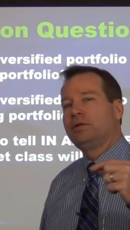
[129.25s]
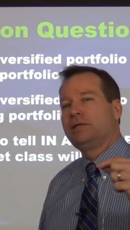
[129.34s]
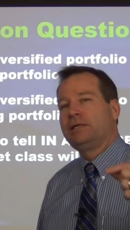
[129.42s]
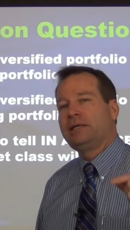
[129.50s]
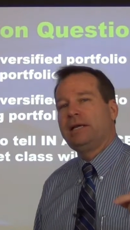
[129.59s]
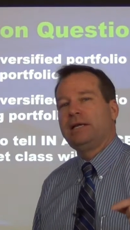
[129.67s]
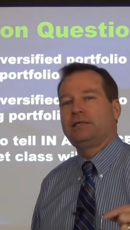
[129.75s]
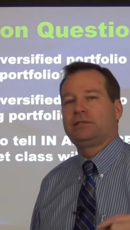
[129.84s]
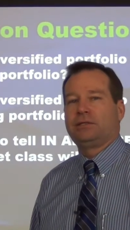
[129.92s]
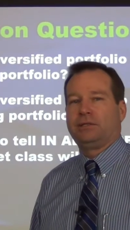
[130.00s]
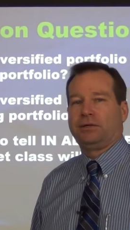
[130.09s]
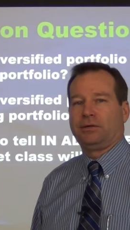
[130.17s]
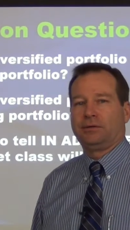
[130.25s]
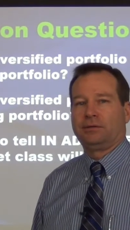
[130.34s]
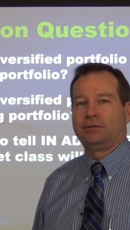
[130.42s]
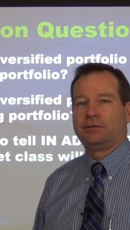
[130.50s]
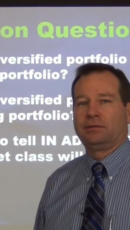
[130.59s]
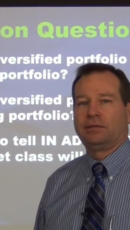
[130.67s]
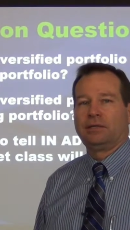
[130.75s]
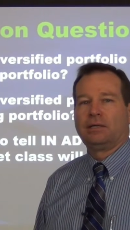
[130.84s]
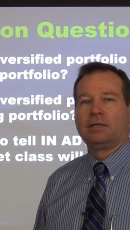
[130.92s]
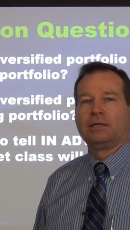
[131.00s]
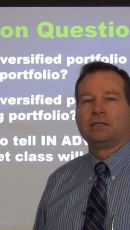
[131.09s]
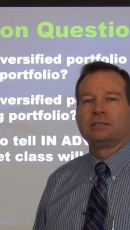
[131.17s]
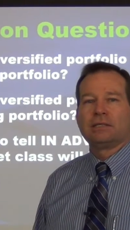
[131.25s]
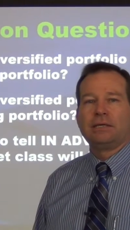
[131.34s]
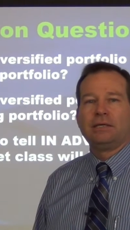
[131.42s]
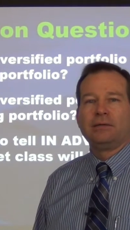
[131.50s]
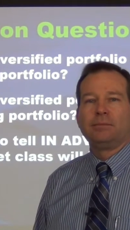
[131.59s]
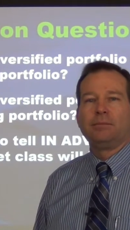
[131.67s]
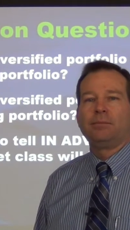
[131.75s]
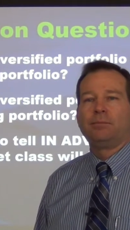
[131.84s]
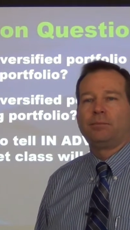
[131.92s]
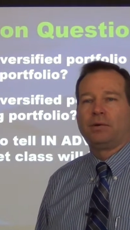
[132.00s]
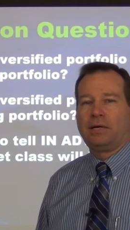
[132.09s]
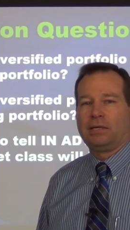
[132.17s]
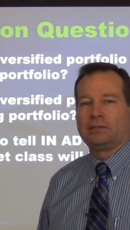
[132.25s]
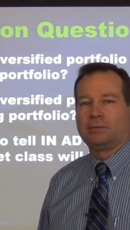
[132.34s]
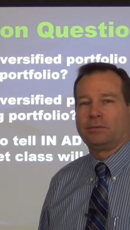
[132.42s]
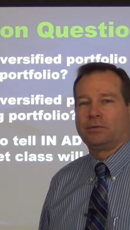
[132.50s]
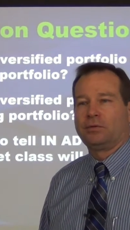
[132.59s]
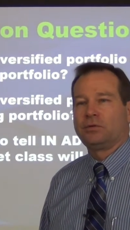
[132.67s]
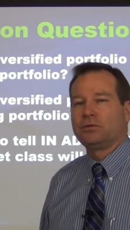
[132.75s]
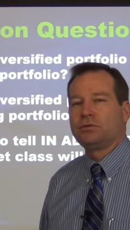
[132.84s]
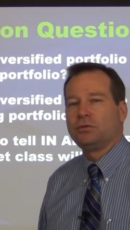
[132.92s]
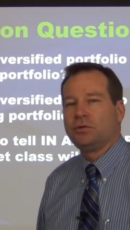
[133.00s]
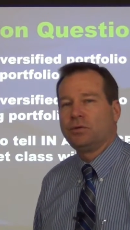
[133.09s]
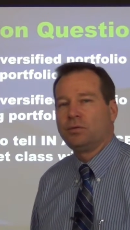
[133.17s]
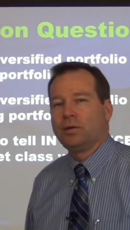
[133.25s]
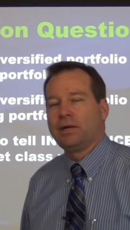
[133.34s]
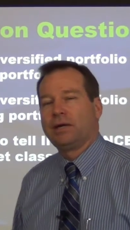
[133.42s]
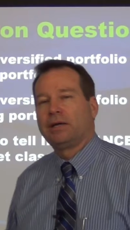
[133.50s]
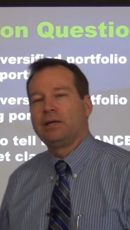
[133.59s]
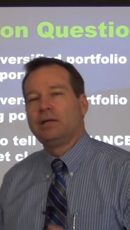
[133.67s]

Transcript: next year? It's impossible. There's no way.